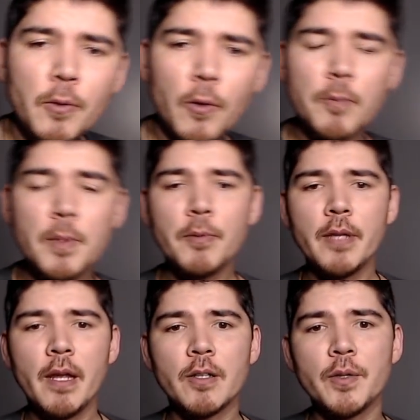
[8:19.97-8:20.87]
or people
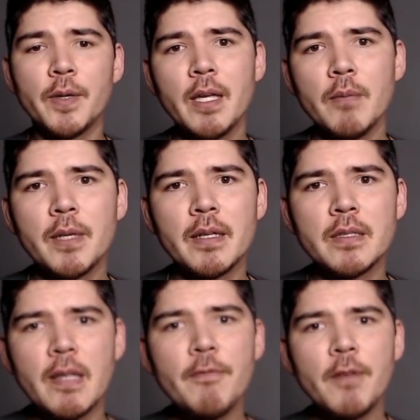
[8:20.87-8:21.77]
that are doing it
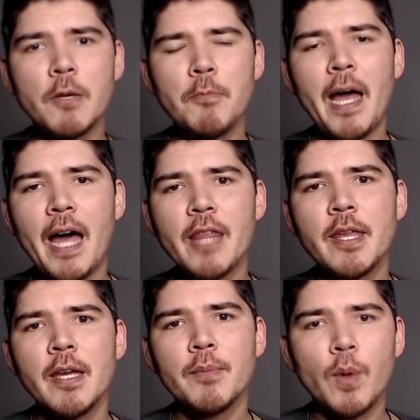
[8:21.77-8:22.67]
because they found a
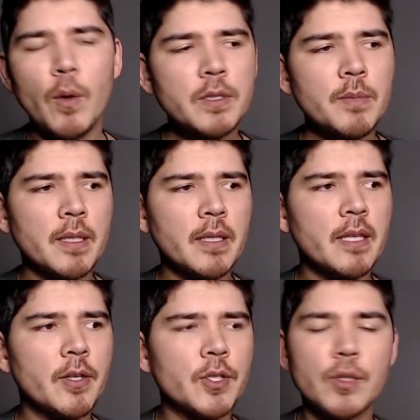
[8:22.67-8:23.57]
path, but ultimately
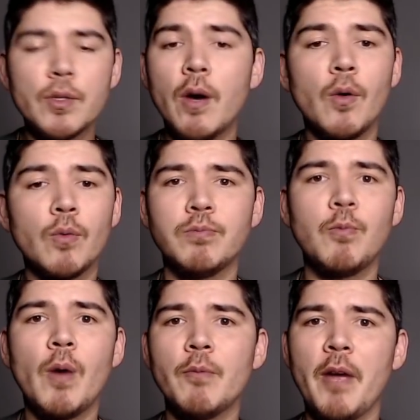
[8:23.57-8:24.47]
there's no
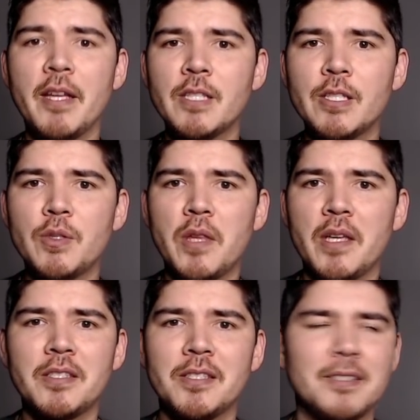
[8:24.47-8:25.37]
one way to do
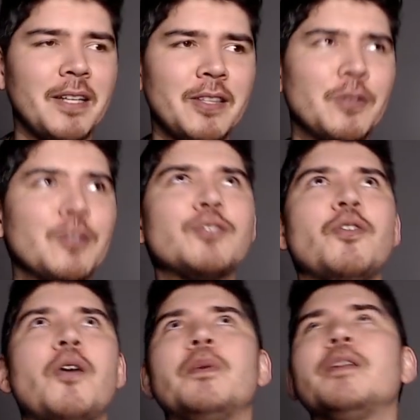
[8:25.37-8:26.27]
this. Like there's
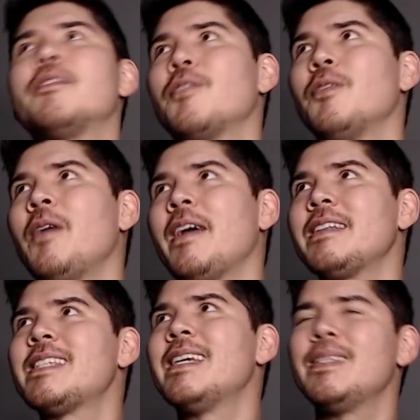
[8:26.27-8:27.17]
so many different
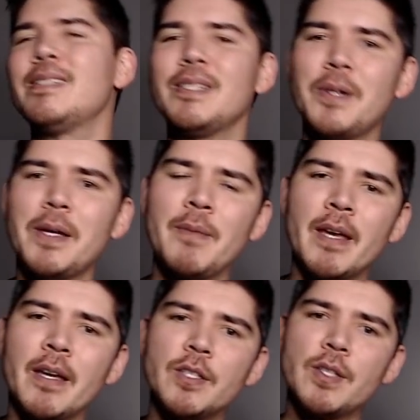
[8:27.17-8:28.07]
ways to do it.
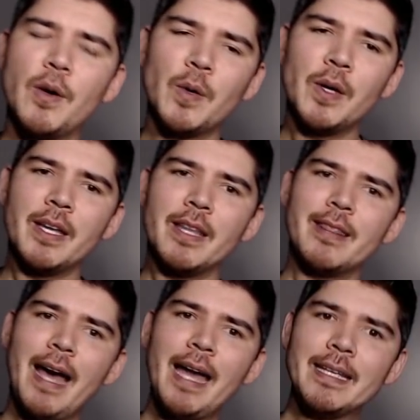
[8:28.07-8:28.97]
So
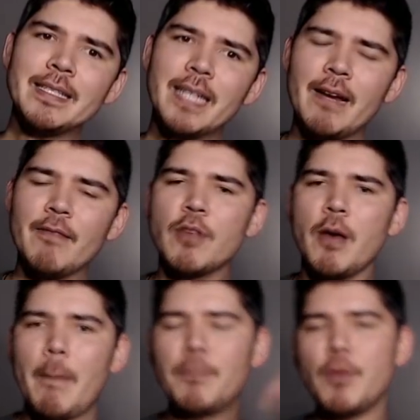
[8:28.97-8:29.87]
that is kind of
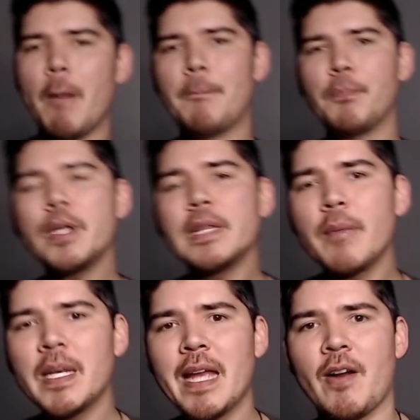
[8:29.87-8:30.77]
the, the
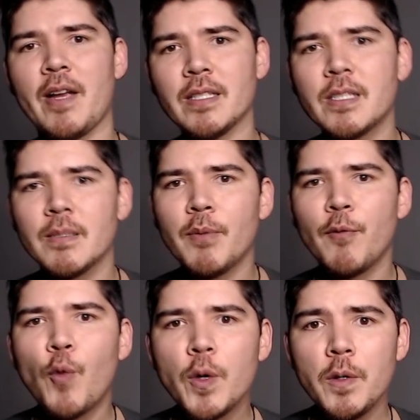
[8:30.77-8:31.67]
preliminaries
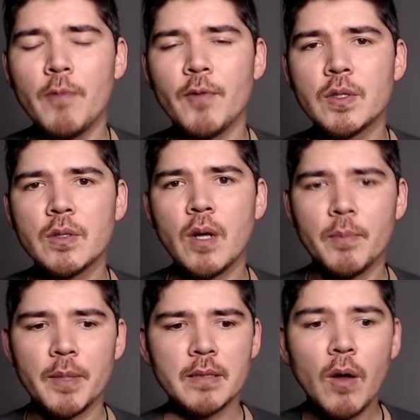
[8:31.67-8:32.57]
before you even start
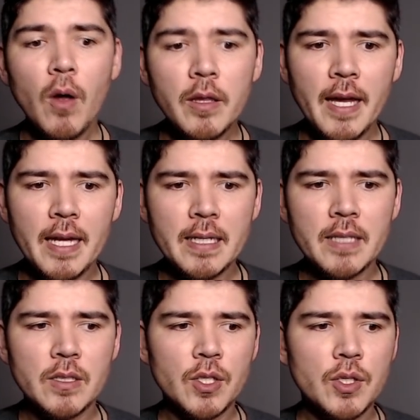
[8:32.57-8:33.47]
because all that
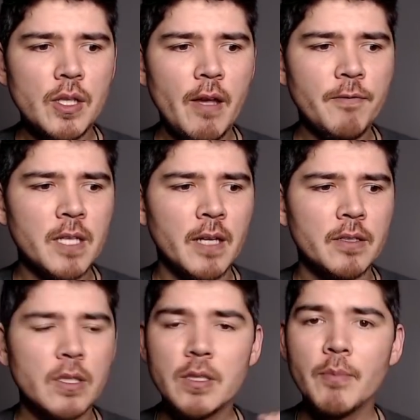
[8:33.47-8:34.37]
needs to shift
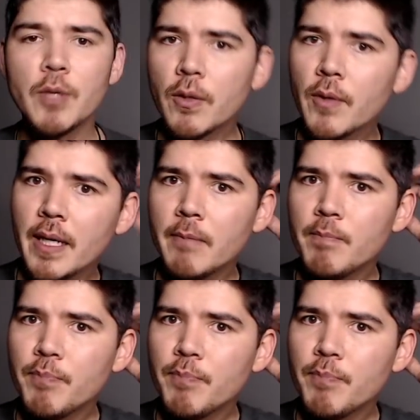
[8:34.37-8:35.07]
to some degree